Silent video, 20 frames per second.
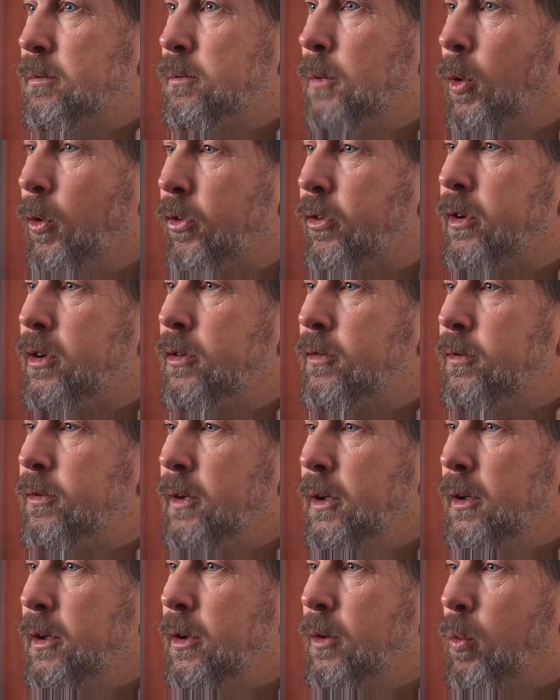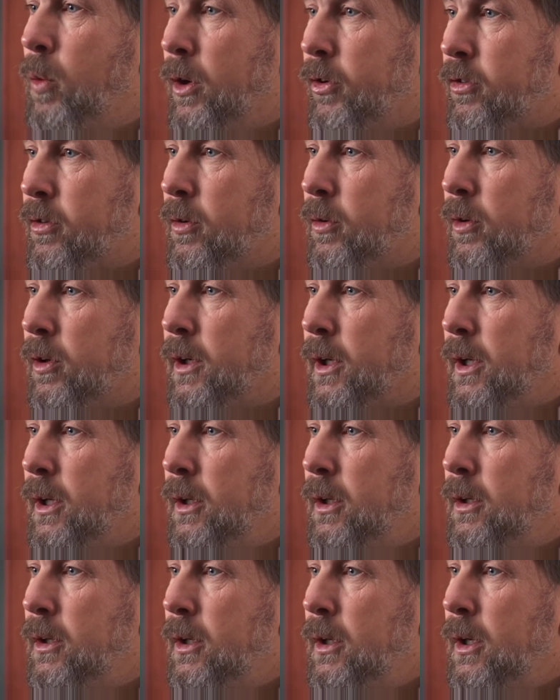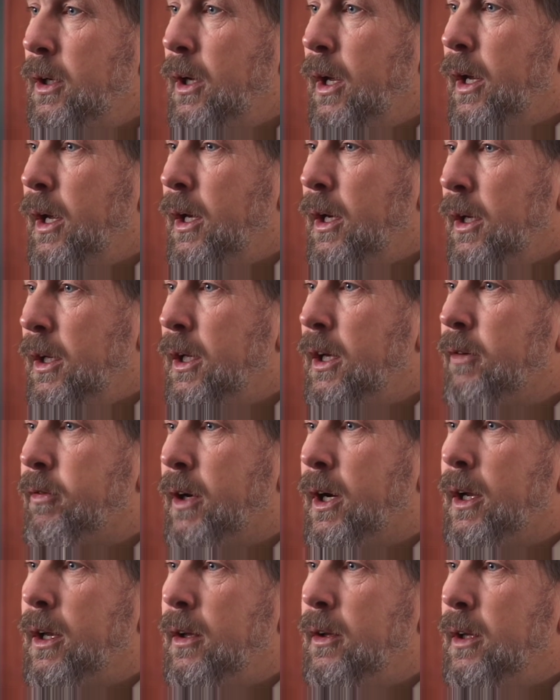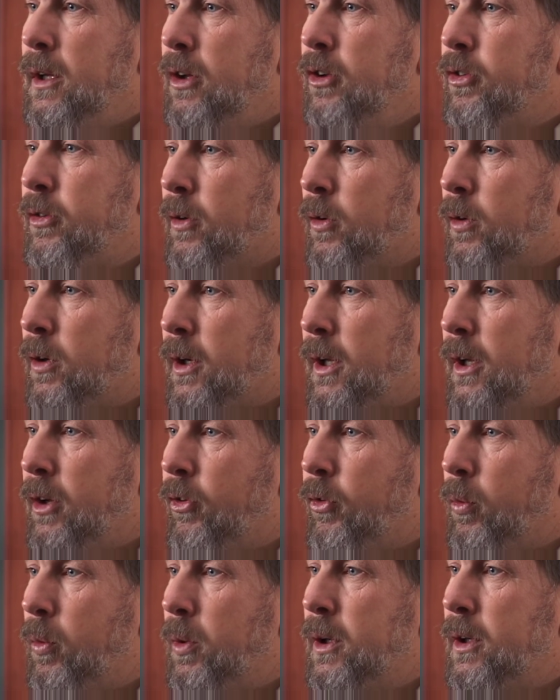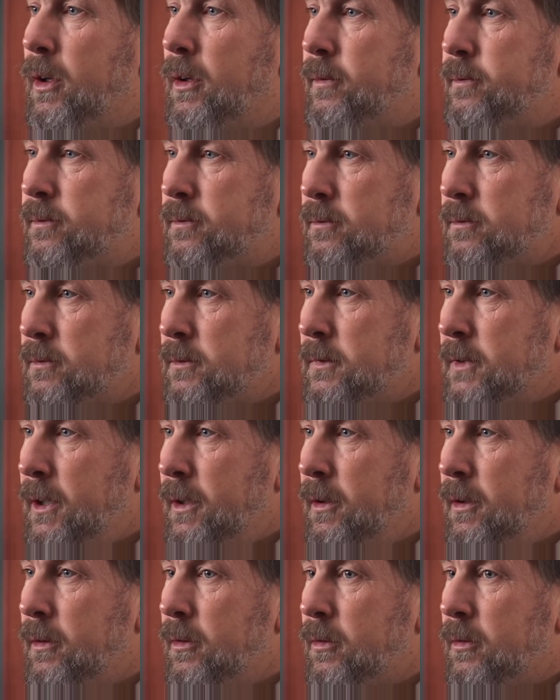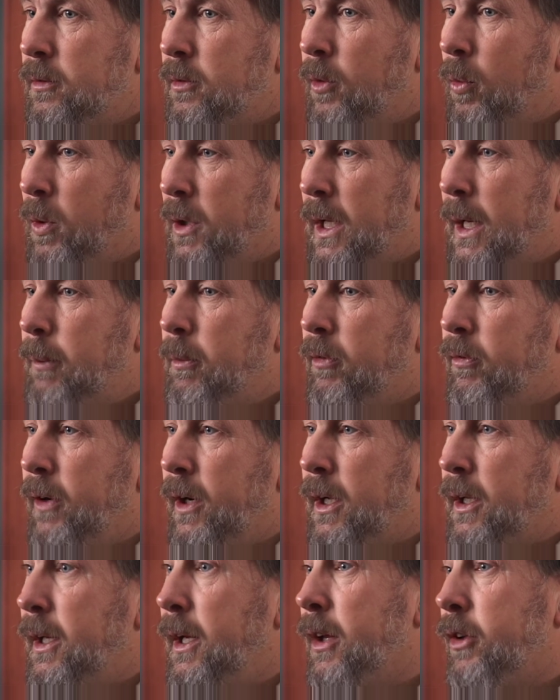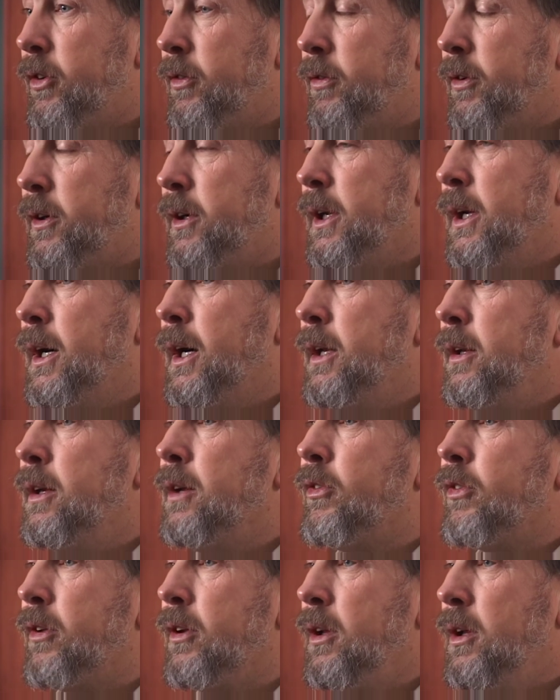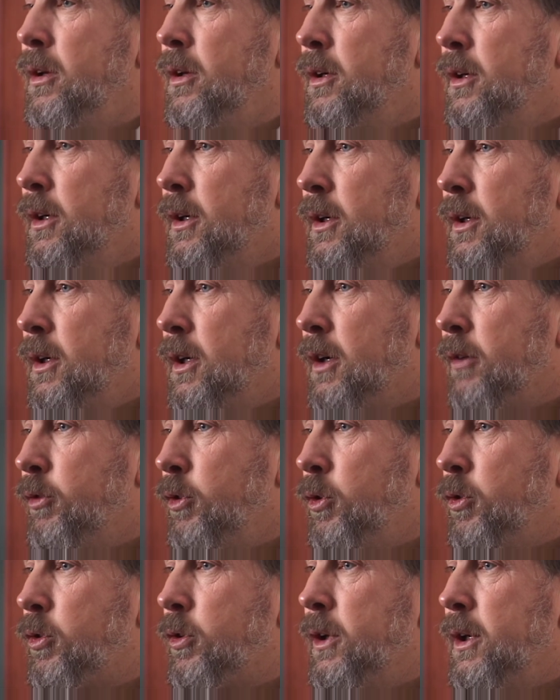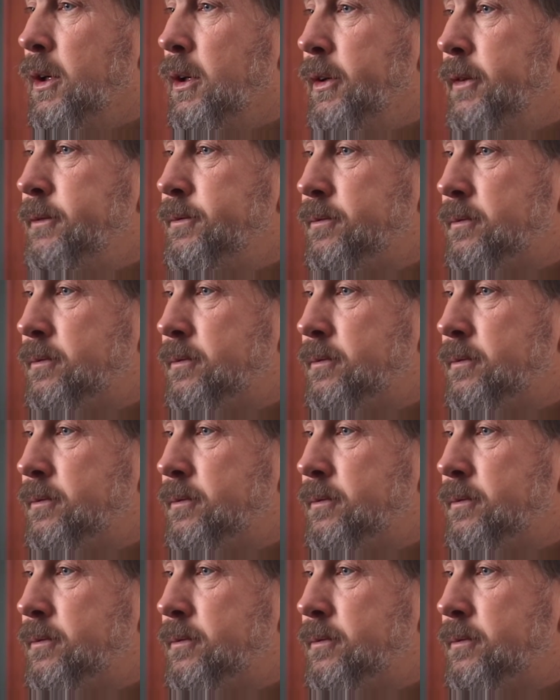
most of western Oregon and have got into eastern Oregon as well. And the Willamette Valley has a very high density of nutria in it.